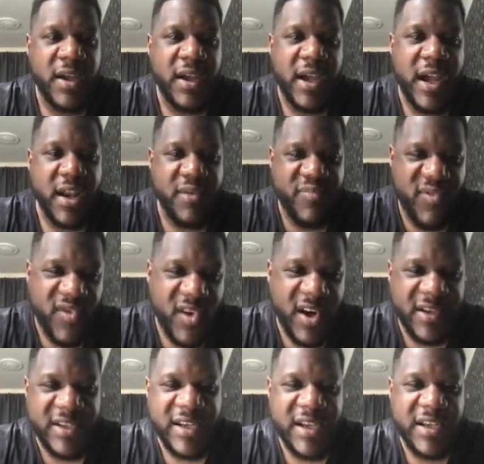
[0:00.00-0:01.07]
Uh, the
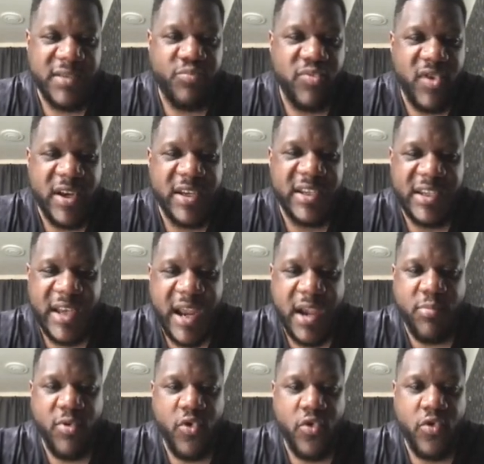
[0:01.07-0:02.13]
price is pretty
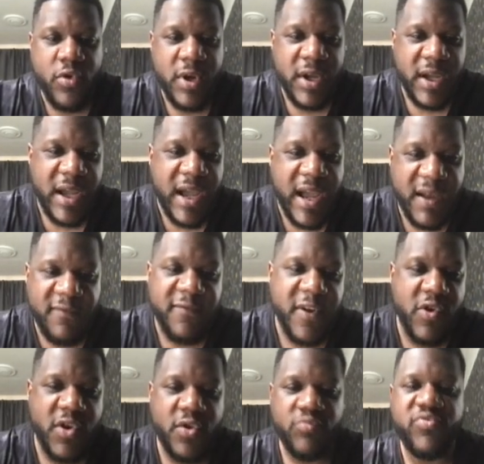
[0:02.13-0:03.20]
stable, um, very
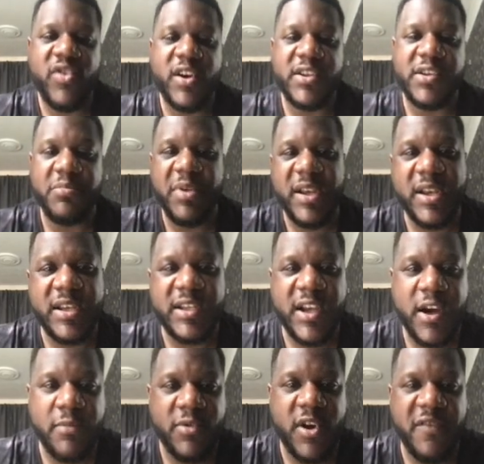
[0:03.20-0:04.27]
good price to pick this
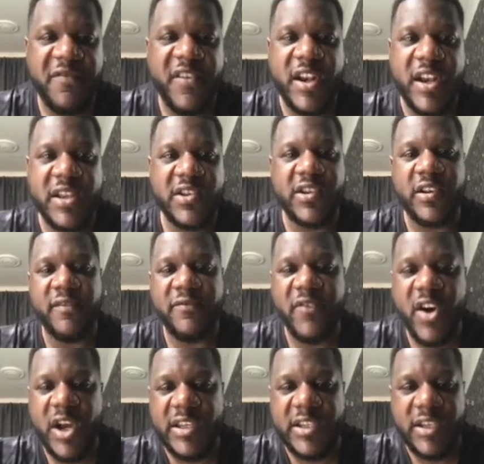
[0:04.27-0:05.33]
up, not financial
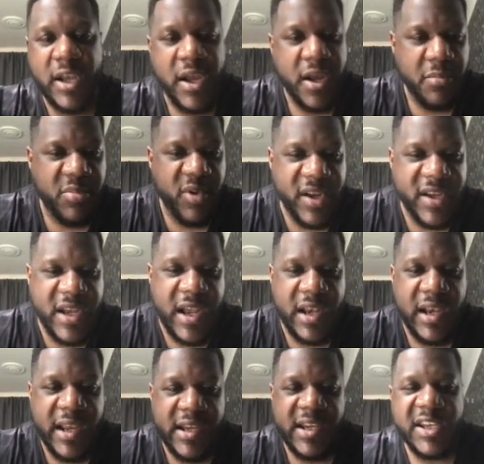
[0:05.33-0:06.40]
advice, but yeah,
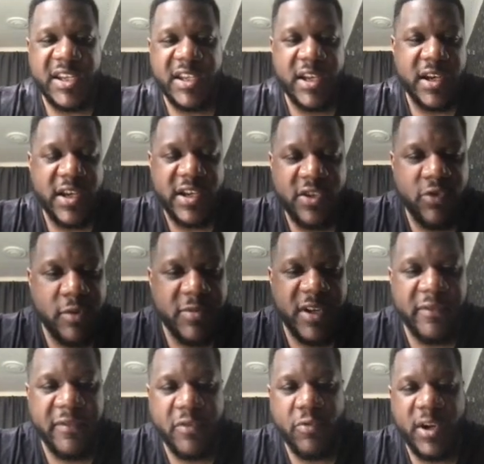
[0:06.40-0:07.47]
link is in the description
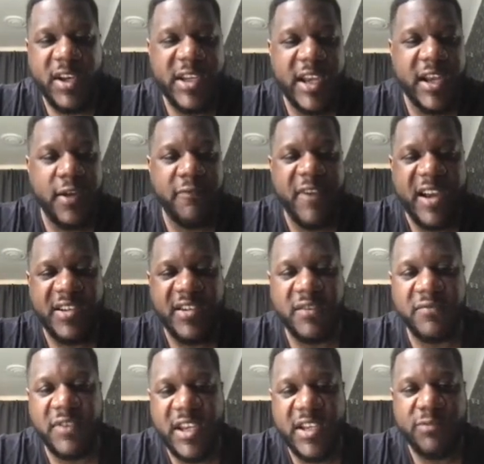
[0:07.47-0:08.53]
if you want to take advantage of
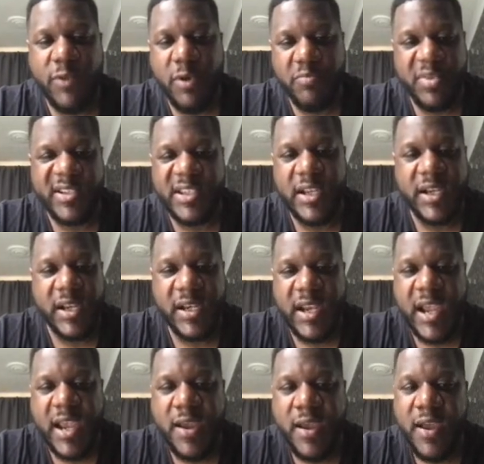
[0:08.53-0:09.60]
this. One percent a
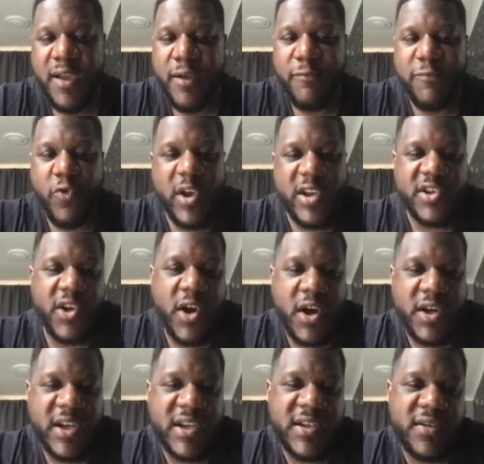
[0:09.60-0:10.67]
day. Forex
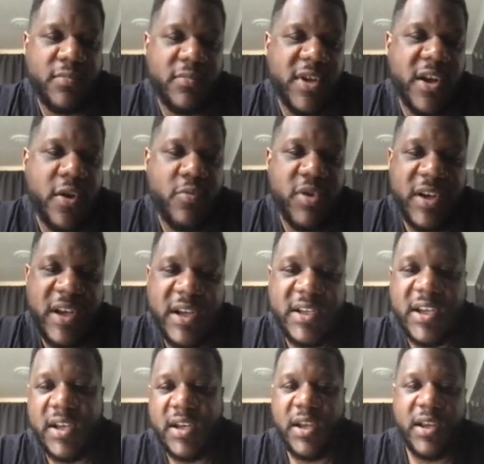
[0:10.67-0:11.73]
Shark is, you know,
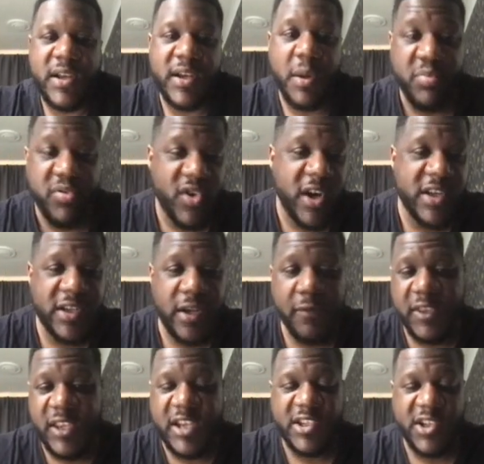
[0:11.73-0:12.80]
predicting the price of
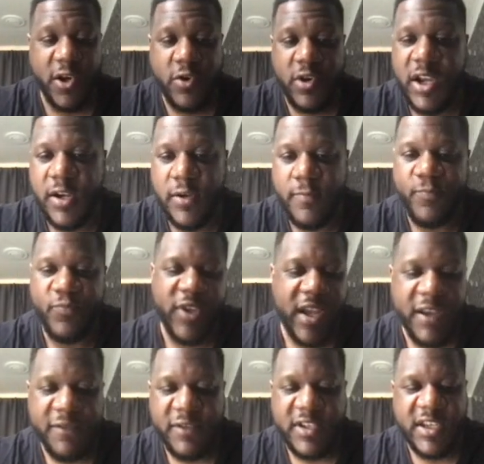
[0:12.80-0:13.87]
this token
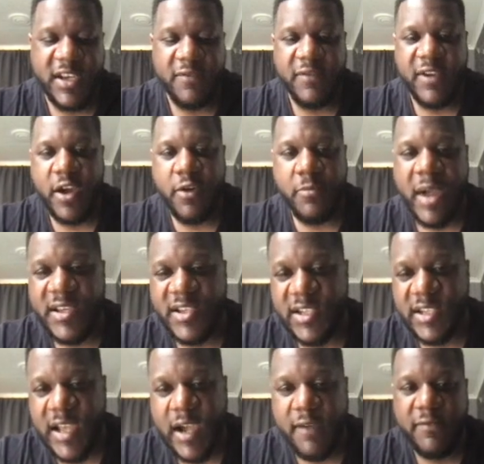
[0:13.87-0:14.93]
if the T V L matches
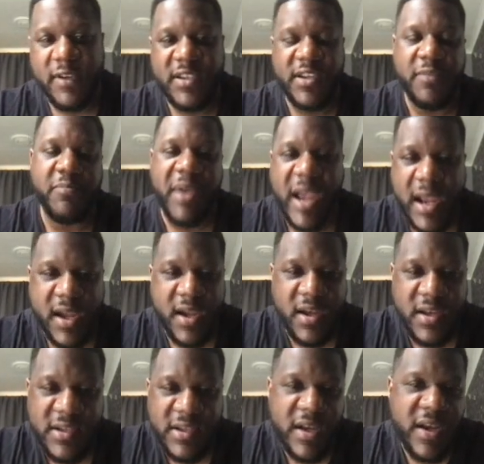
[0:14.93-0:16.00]
that of its
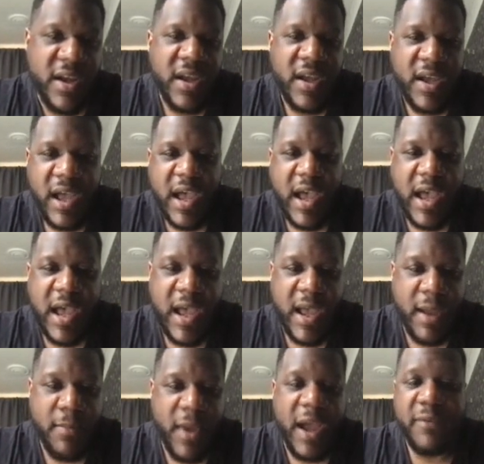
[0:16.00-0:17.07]
competitors,
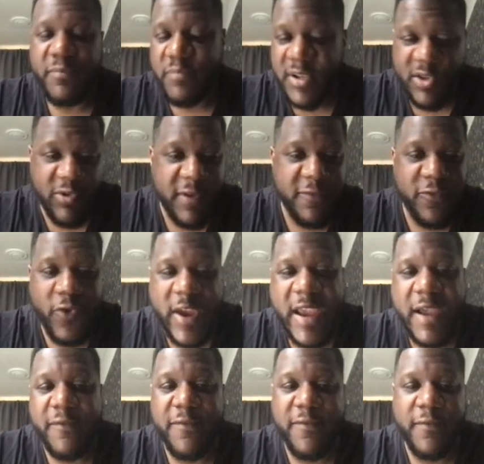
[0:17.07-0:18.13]
um, between three
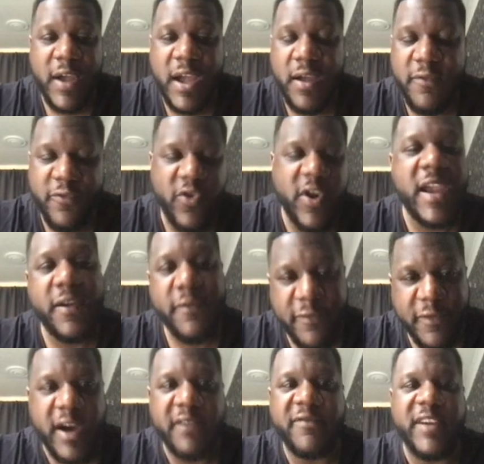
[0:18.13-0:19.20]
and uh, three and
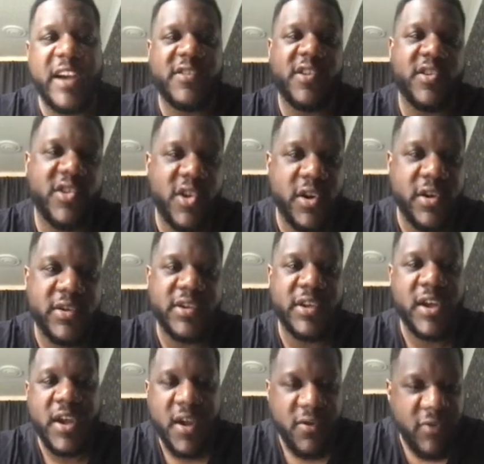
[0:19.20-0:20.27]
five thousand dollars.
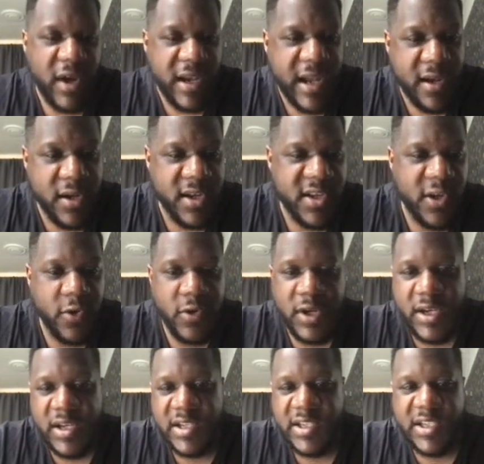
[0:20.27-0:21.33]
Right now, the token
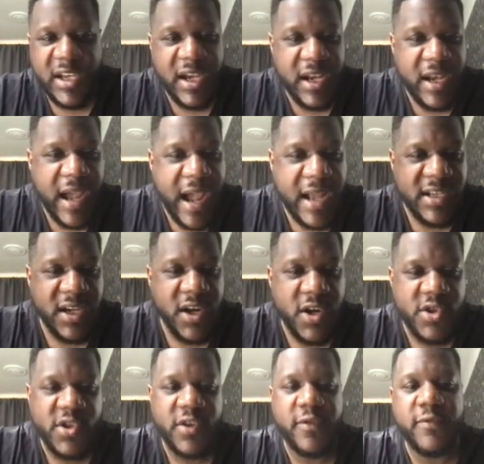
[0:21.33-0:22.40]
is sitting at one
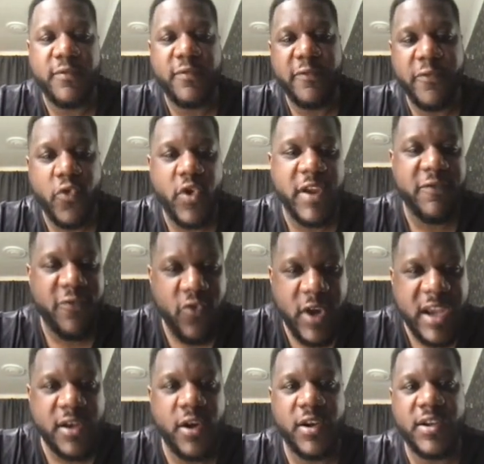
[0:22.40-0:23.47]
hundred and
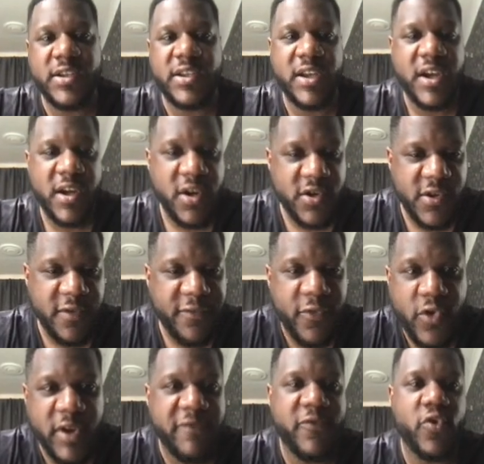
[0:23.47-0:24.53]
forty-three dollars, one hundred and
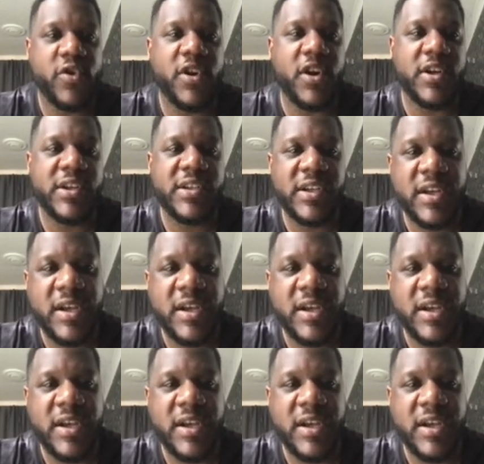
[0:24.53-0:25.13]
forty-four dollars.